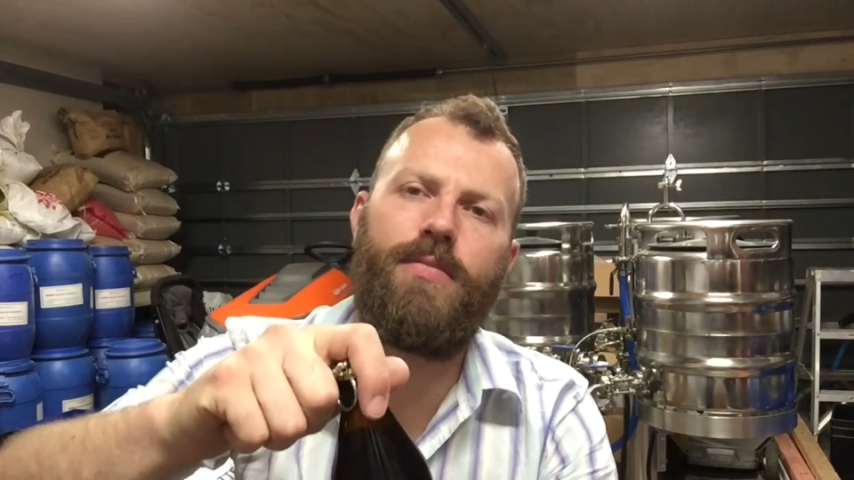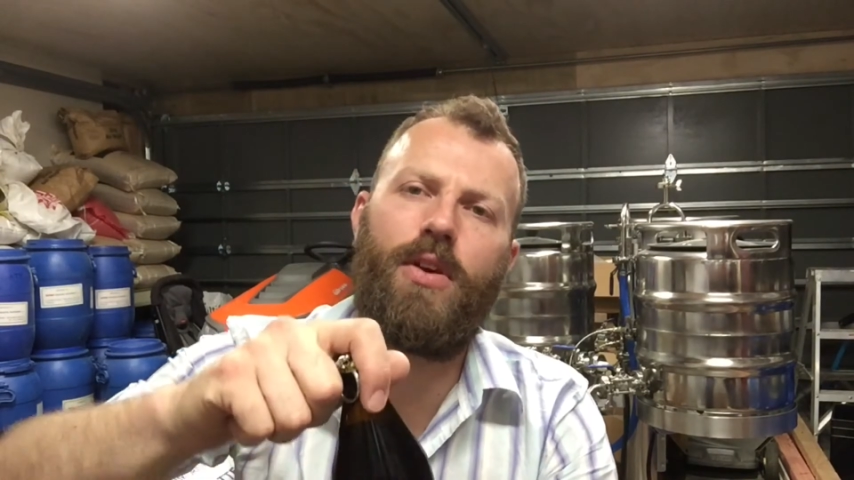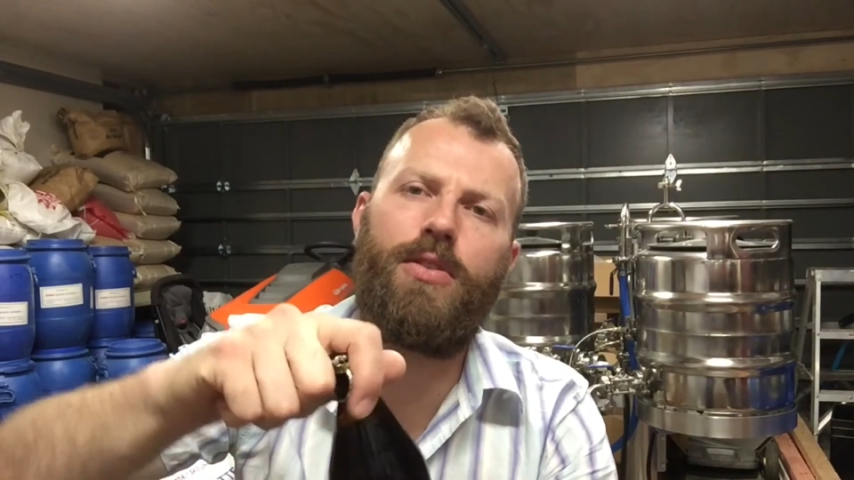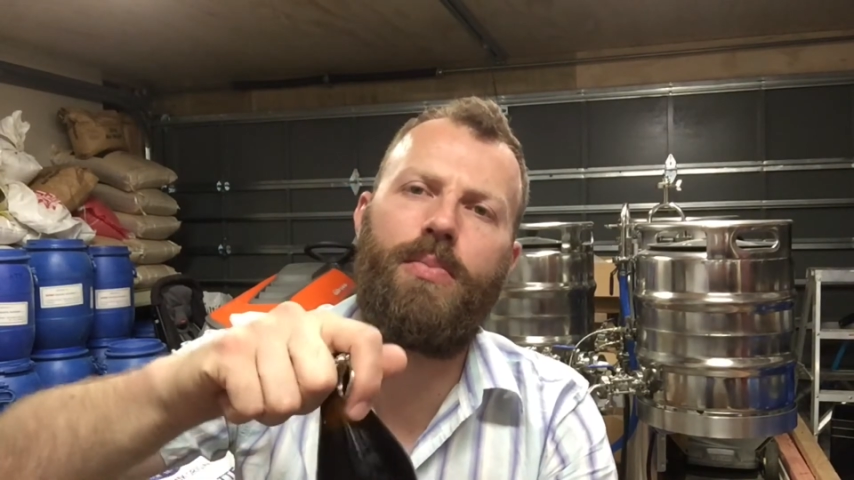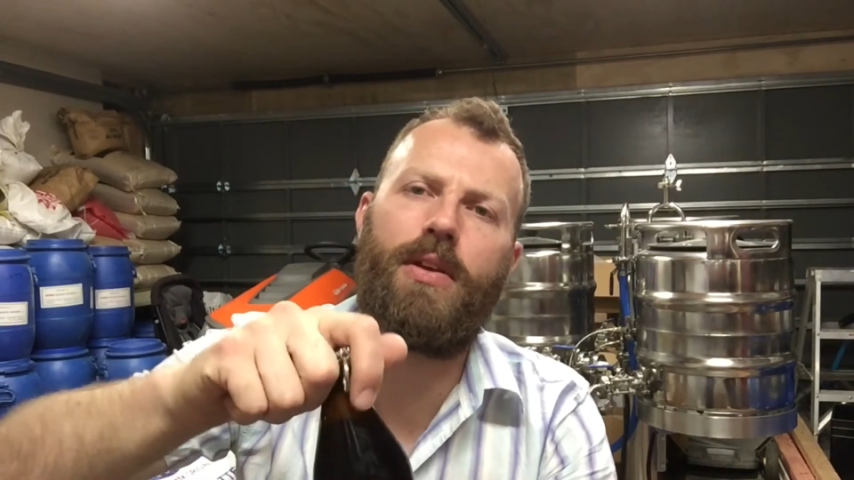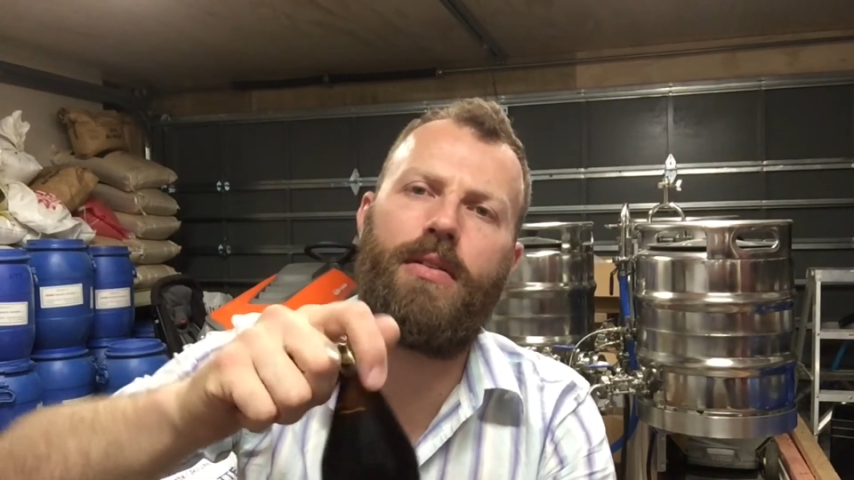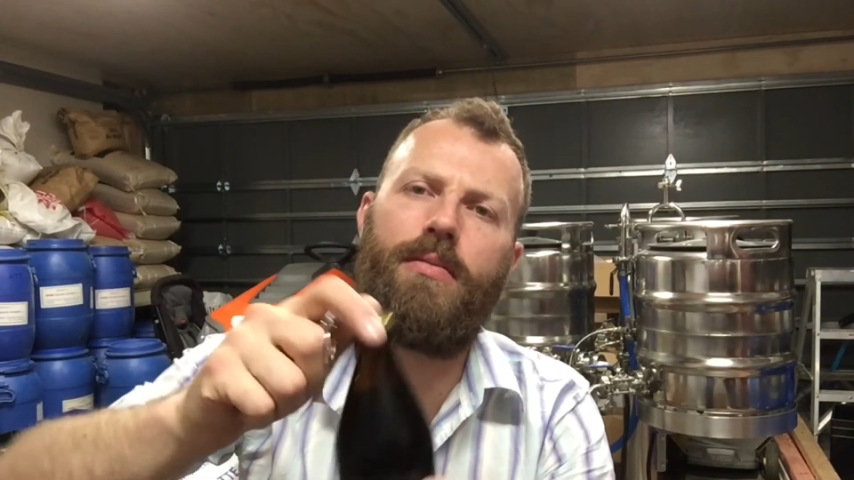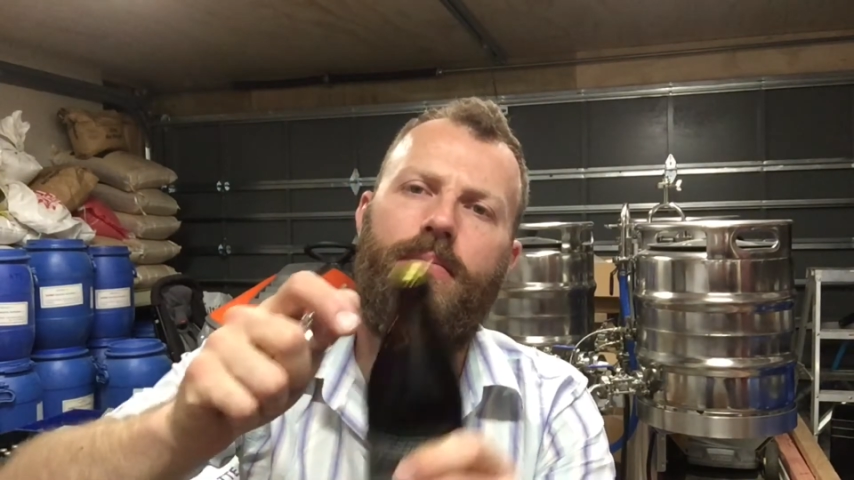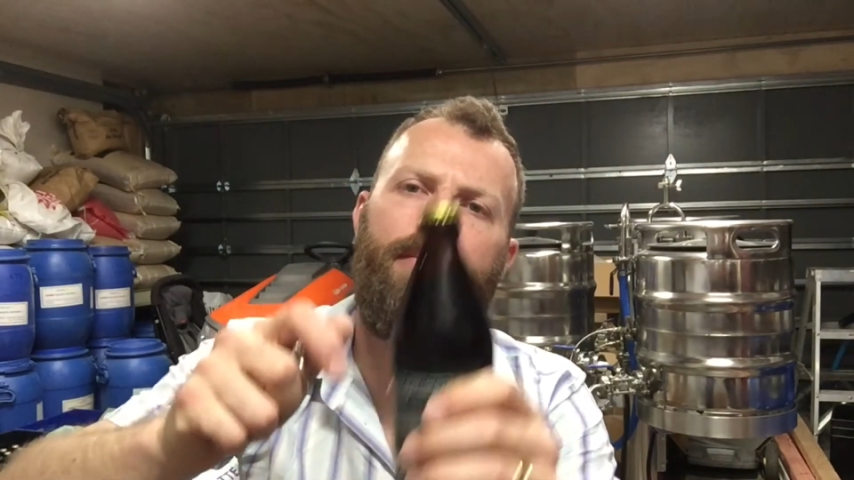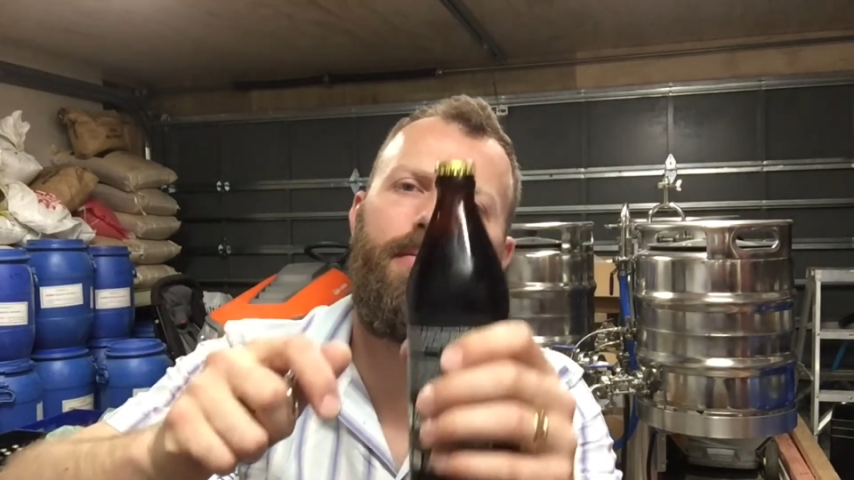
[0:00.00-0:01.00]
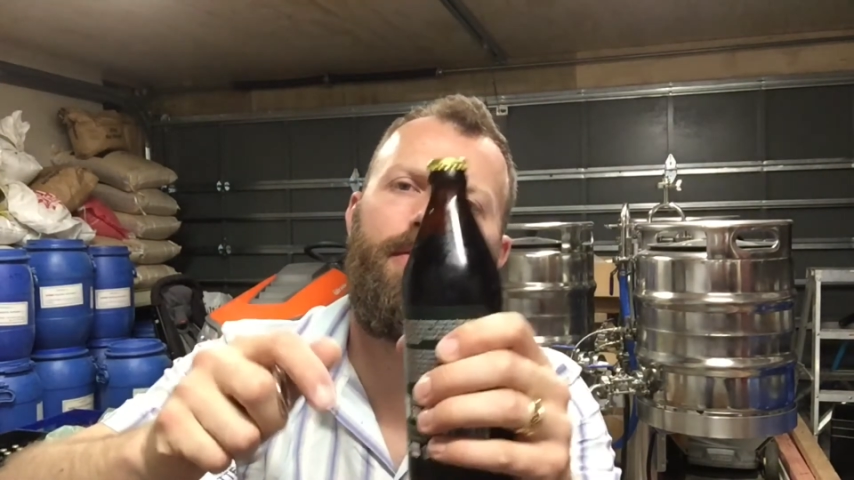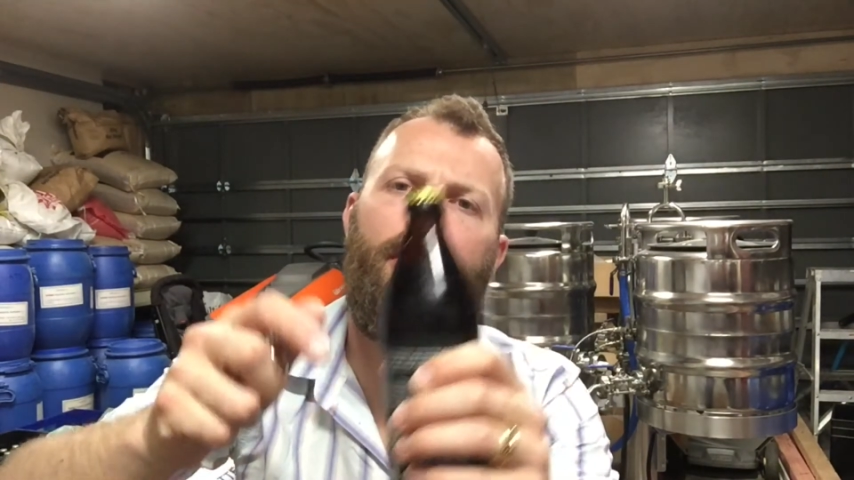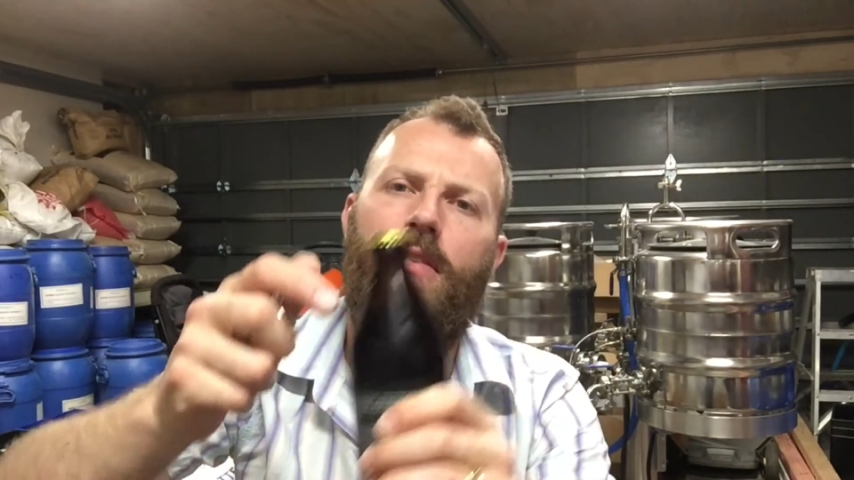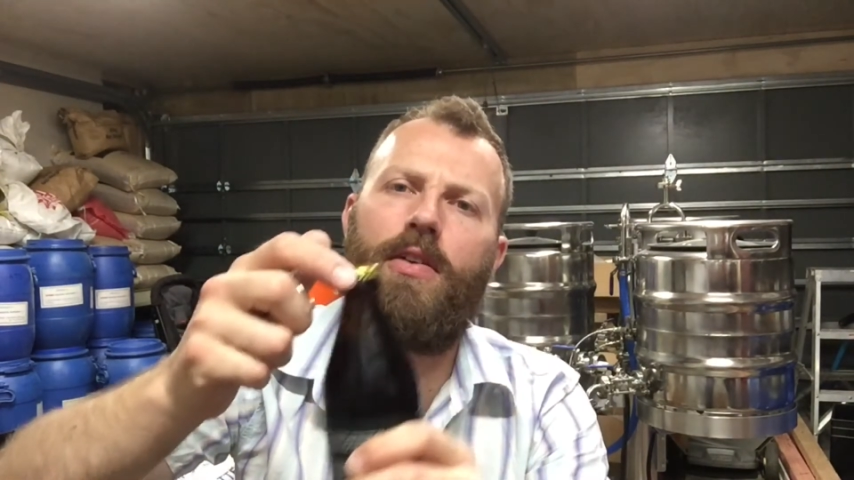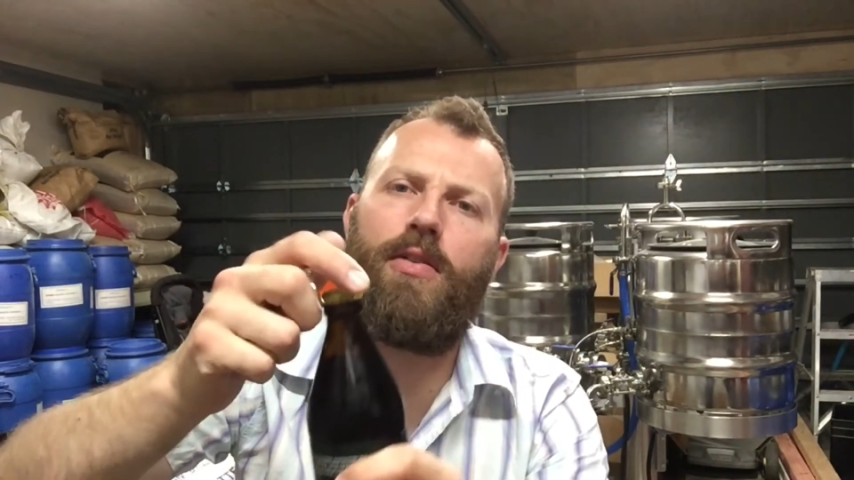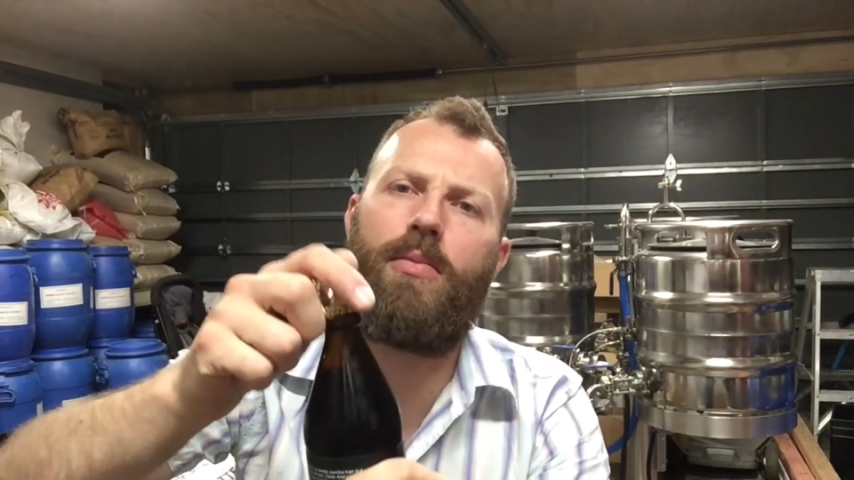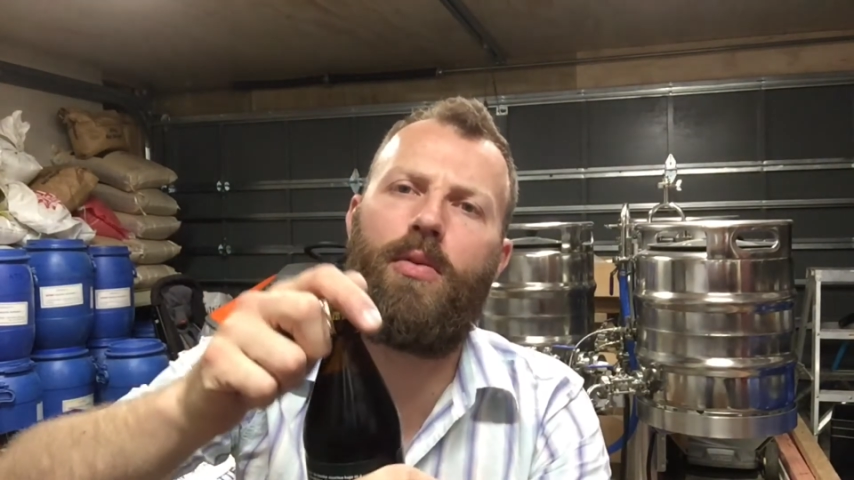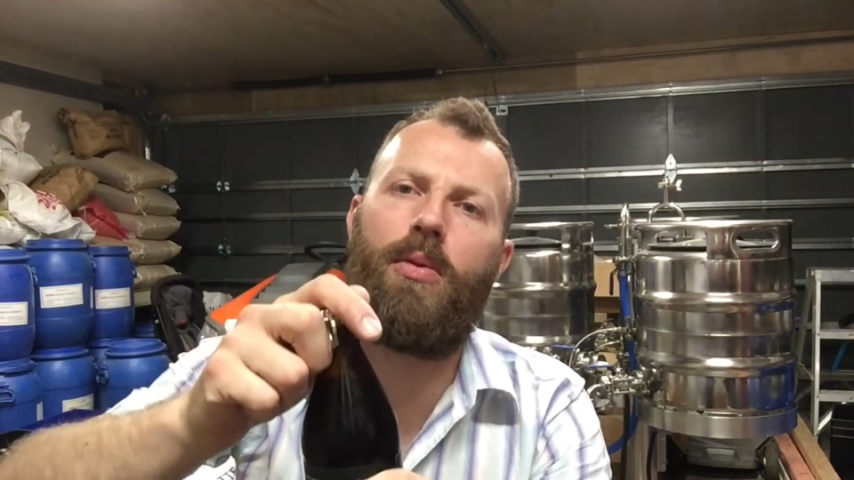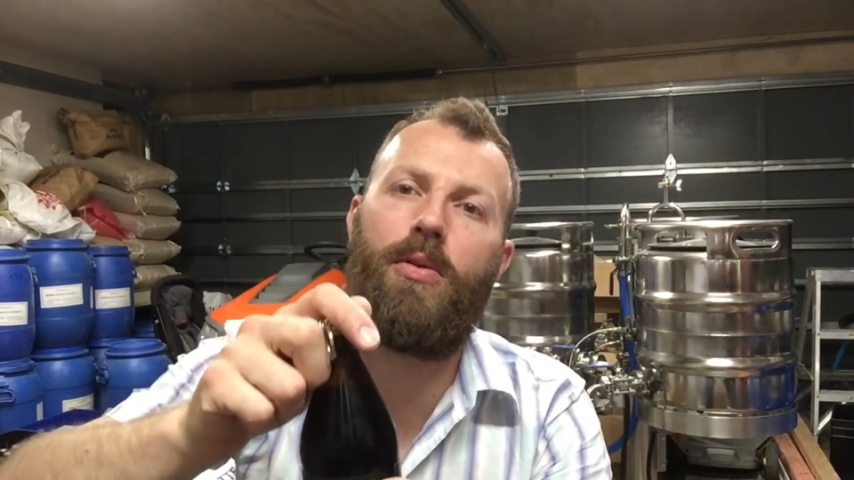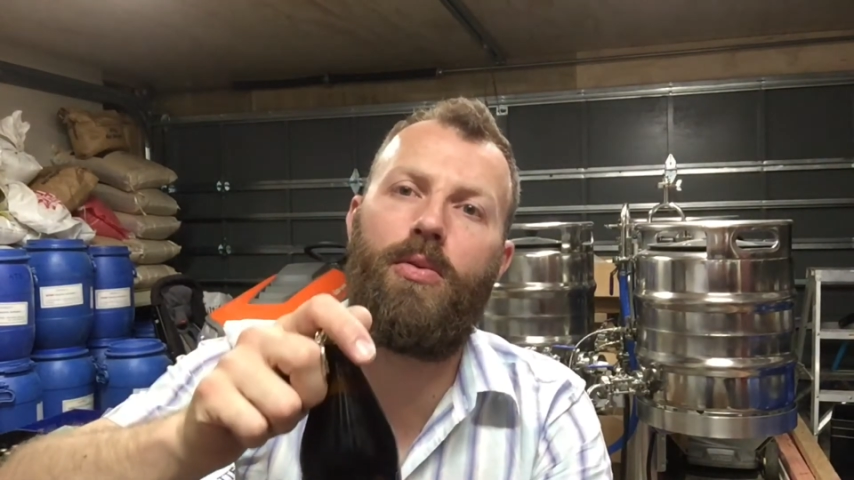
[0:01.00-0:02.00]
Nice big
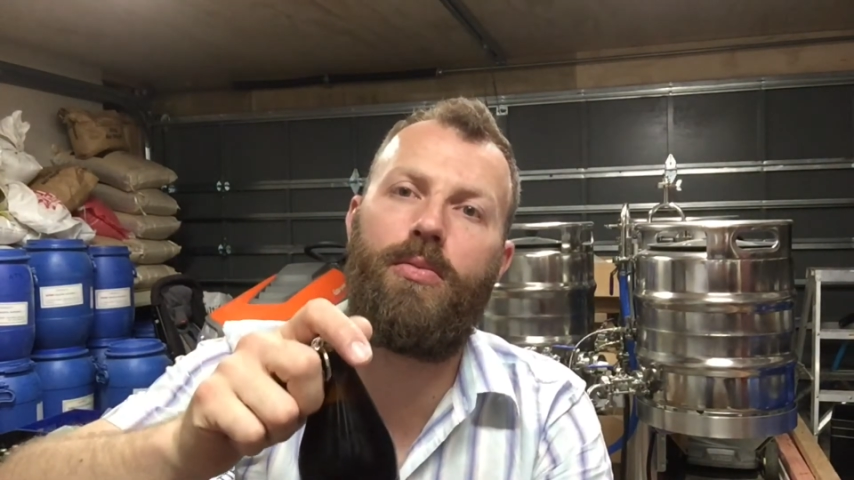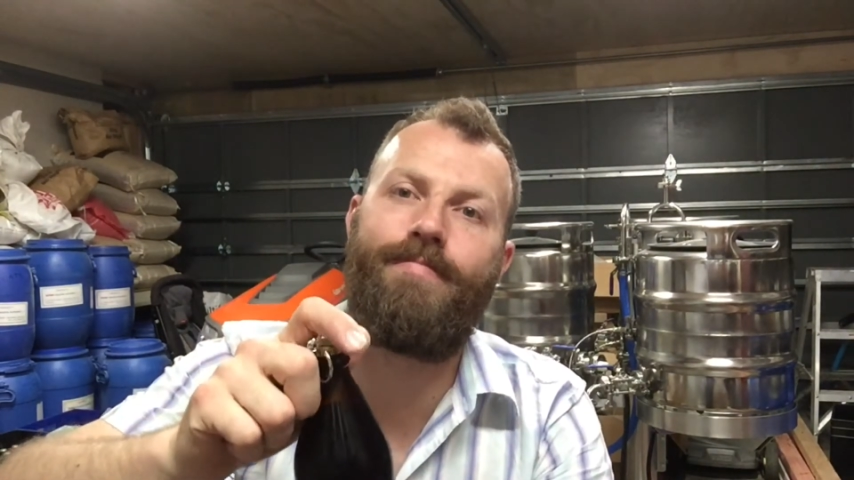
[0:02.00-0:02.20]
500ml bottle.